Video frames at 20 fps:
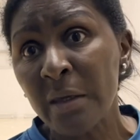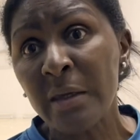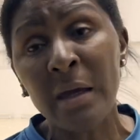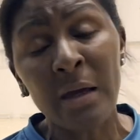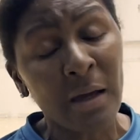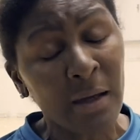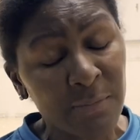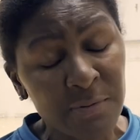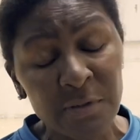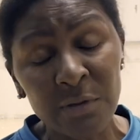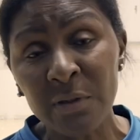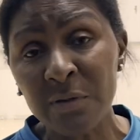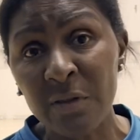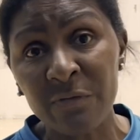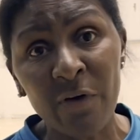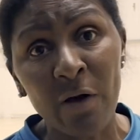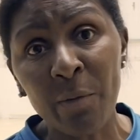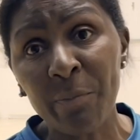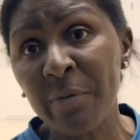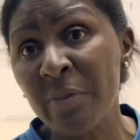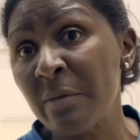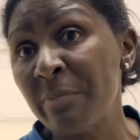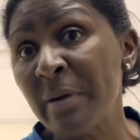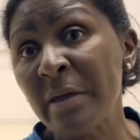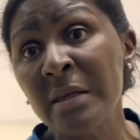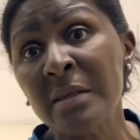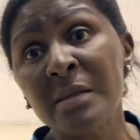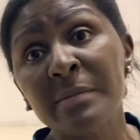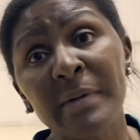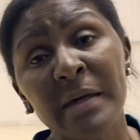Yeah, absolutely. They've been
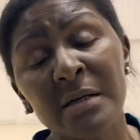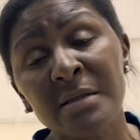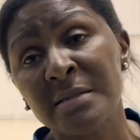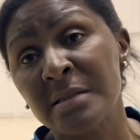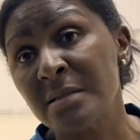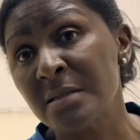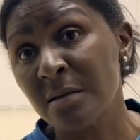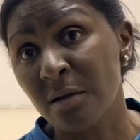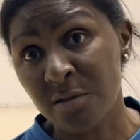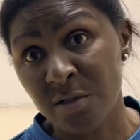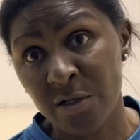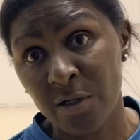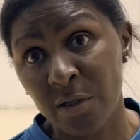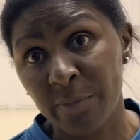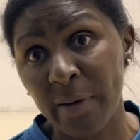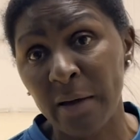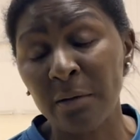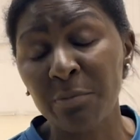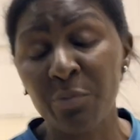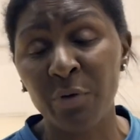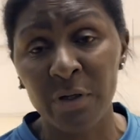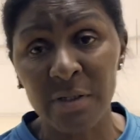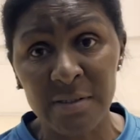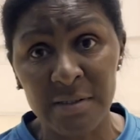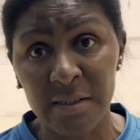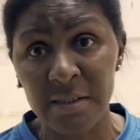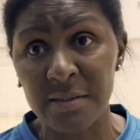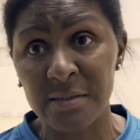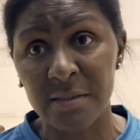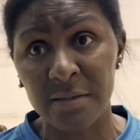in the mix since October,
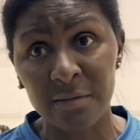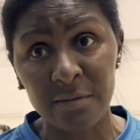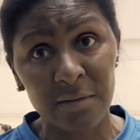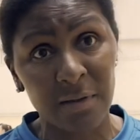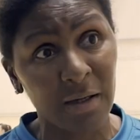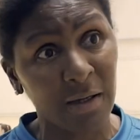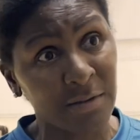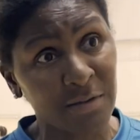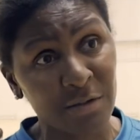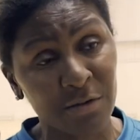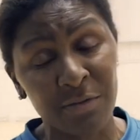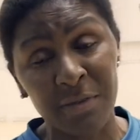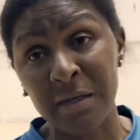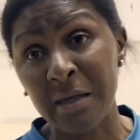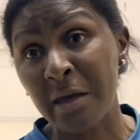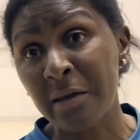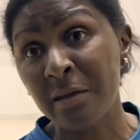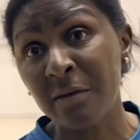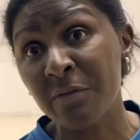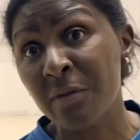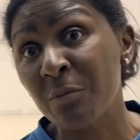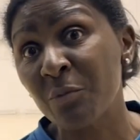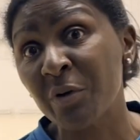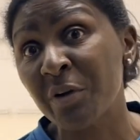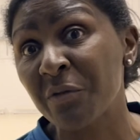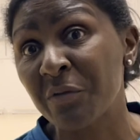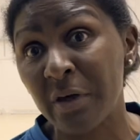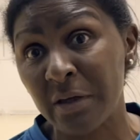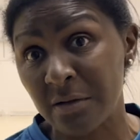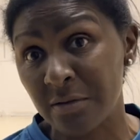pre-season. I don't think any of them would
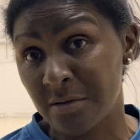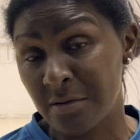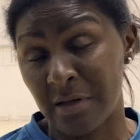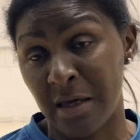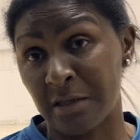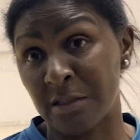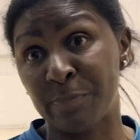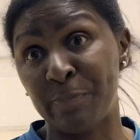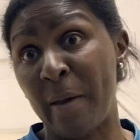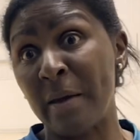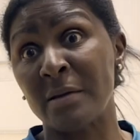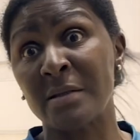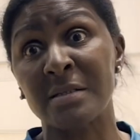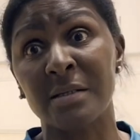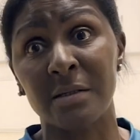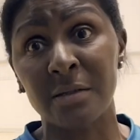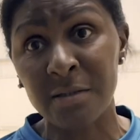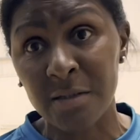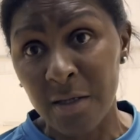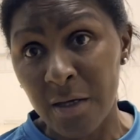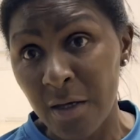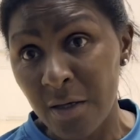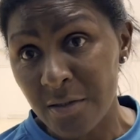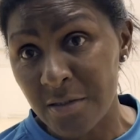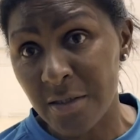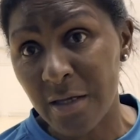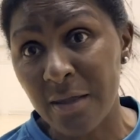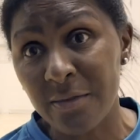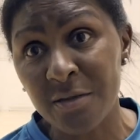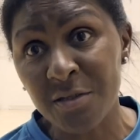have expected to
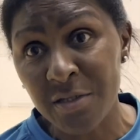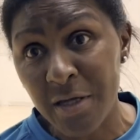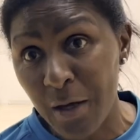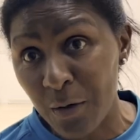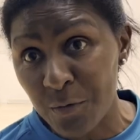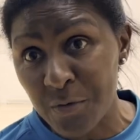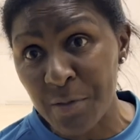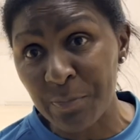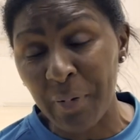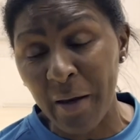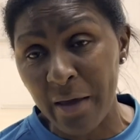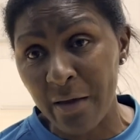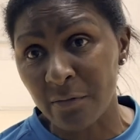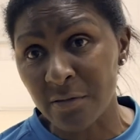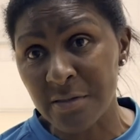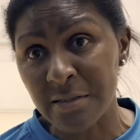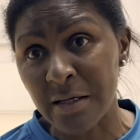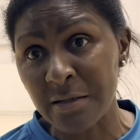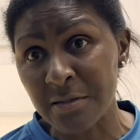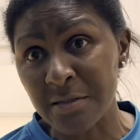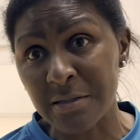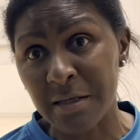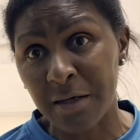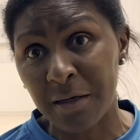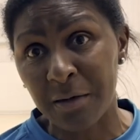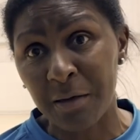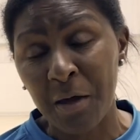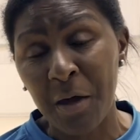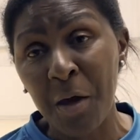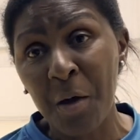get the shout to play on
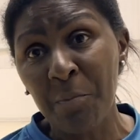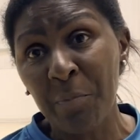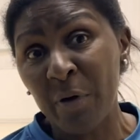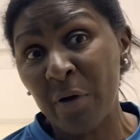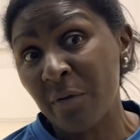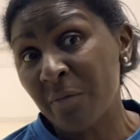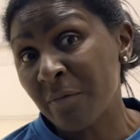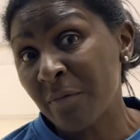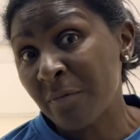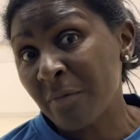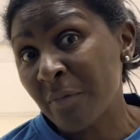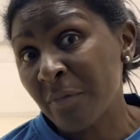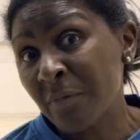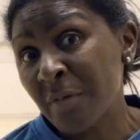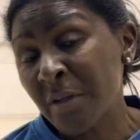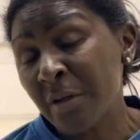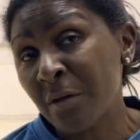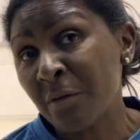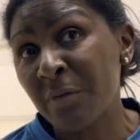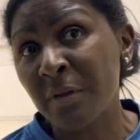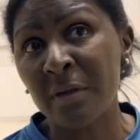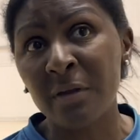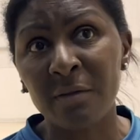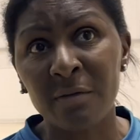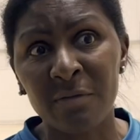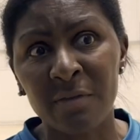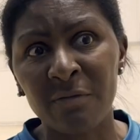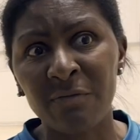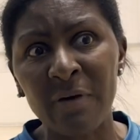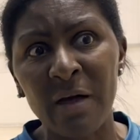Saturday, but you know,
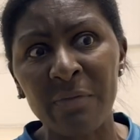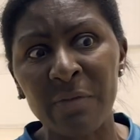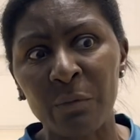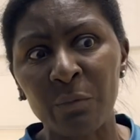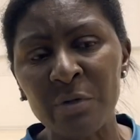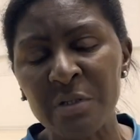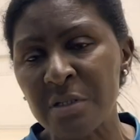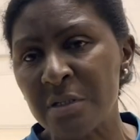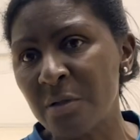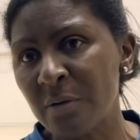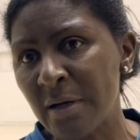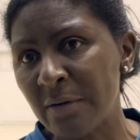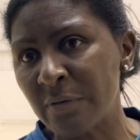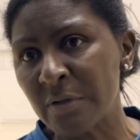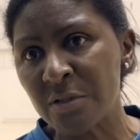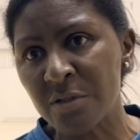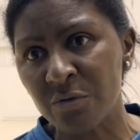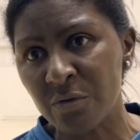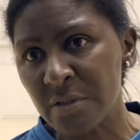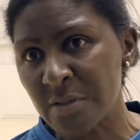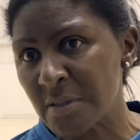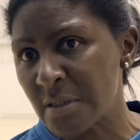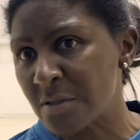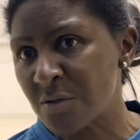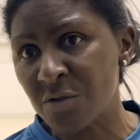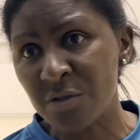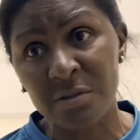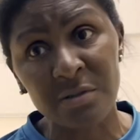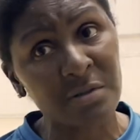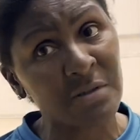the fact that we do have injuries, it's
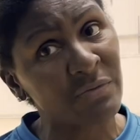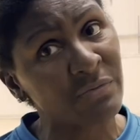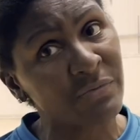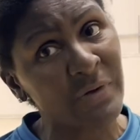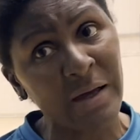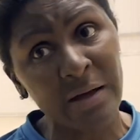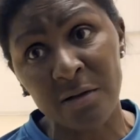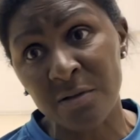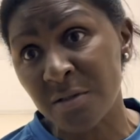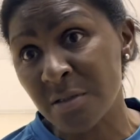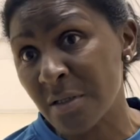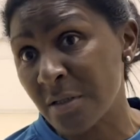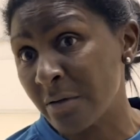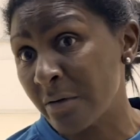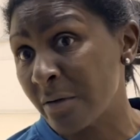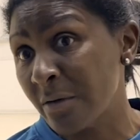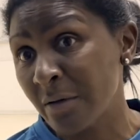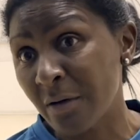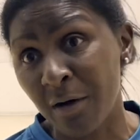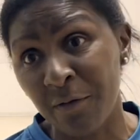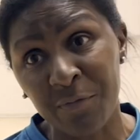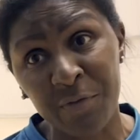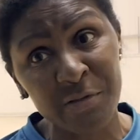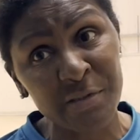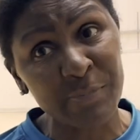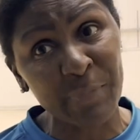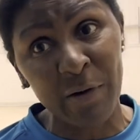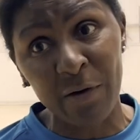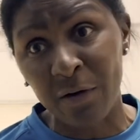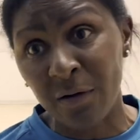just a factor of the
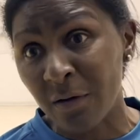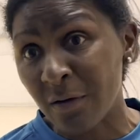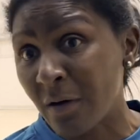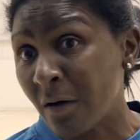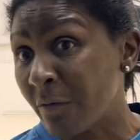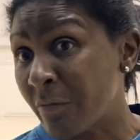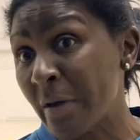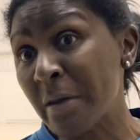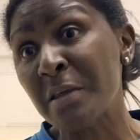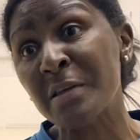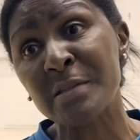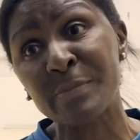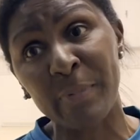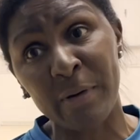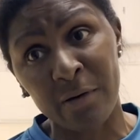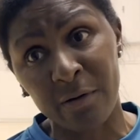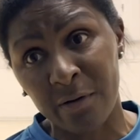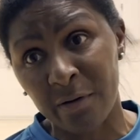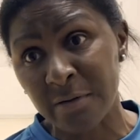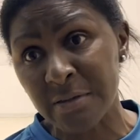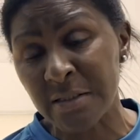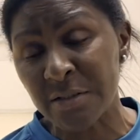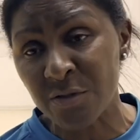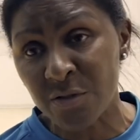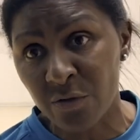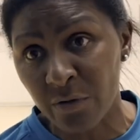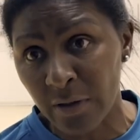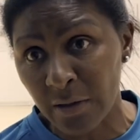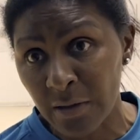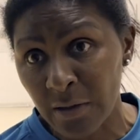sport, of any sport, is
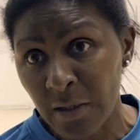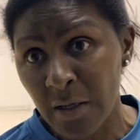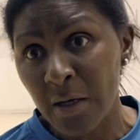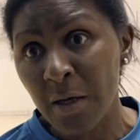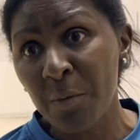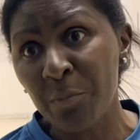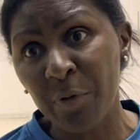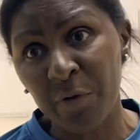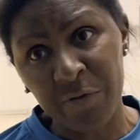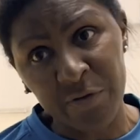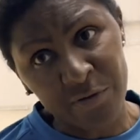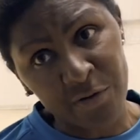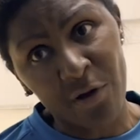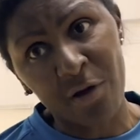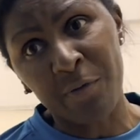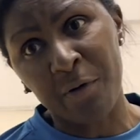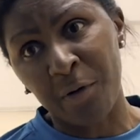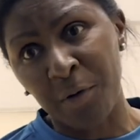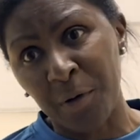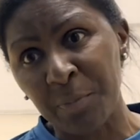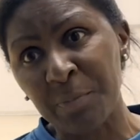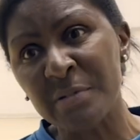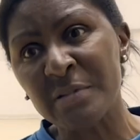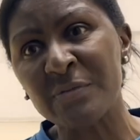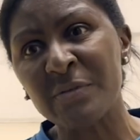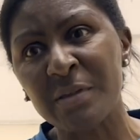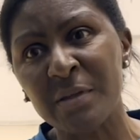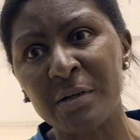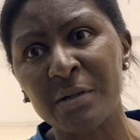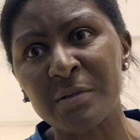injury. But the door that opens for
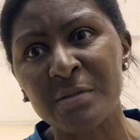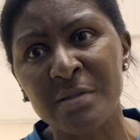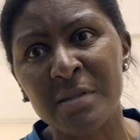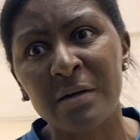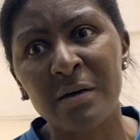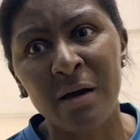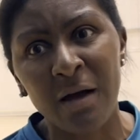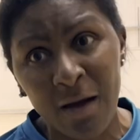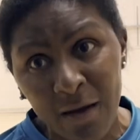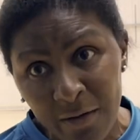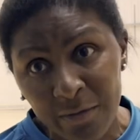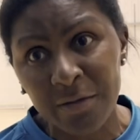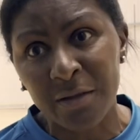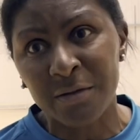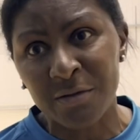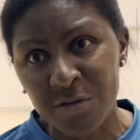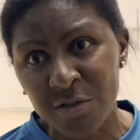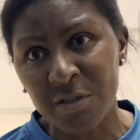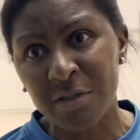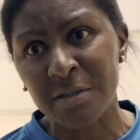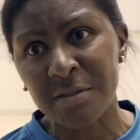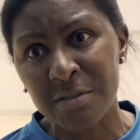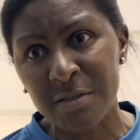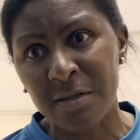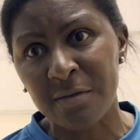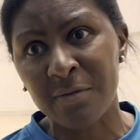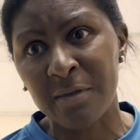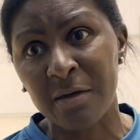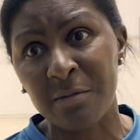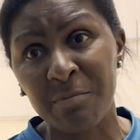those that aren't injured,
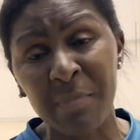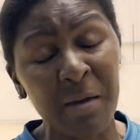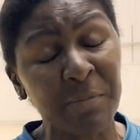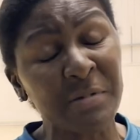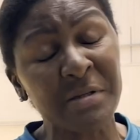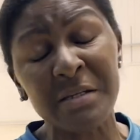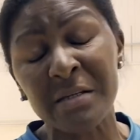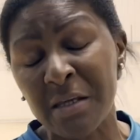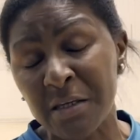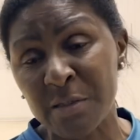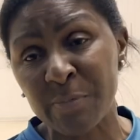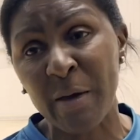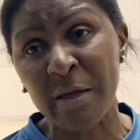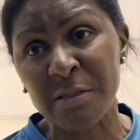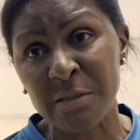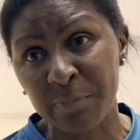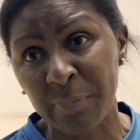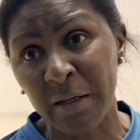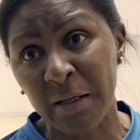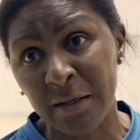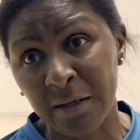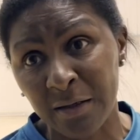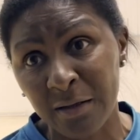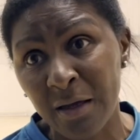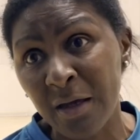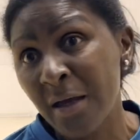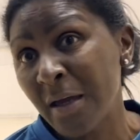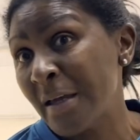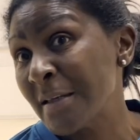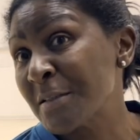that maybe didn't expect to play,
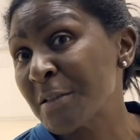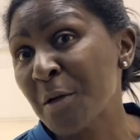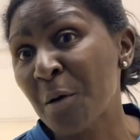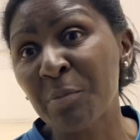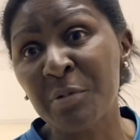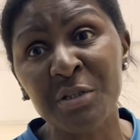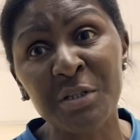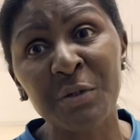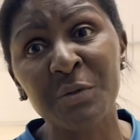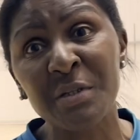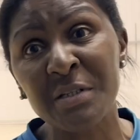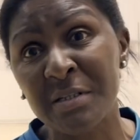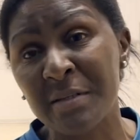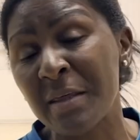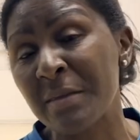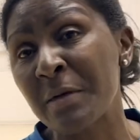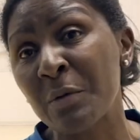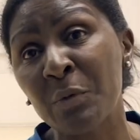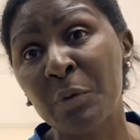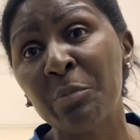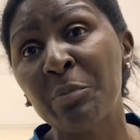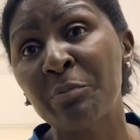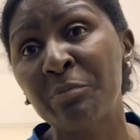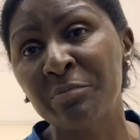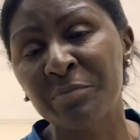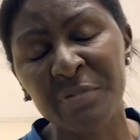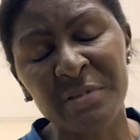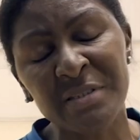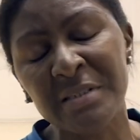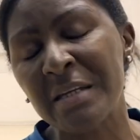it's an opportunity that they will
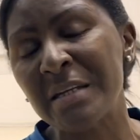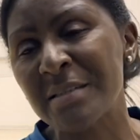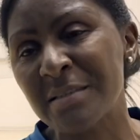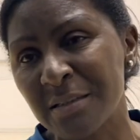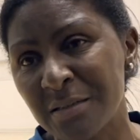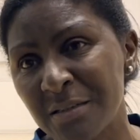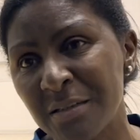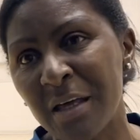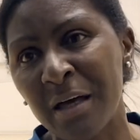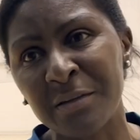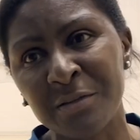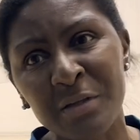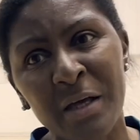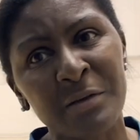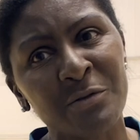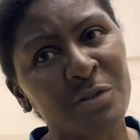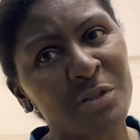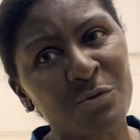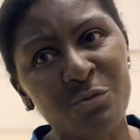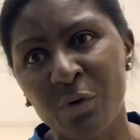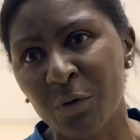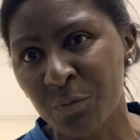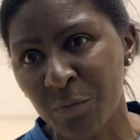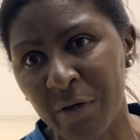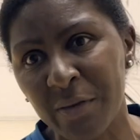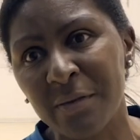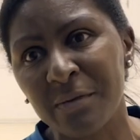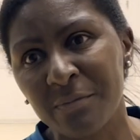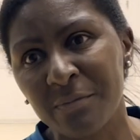seize and just run with.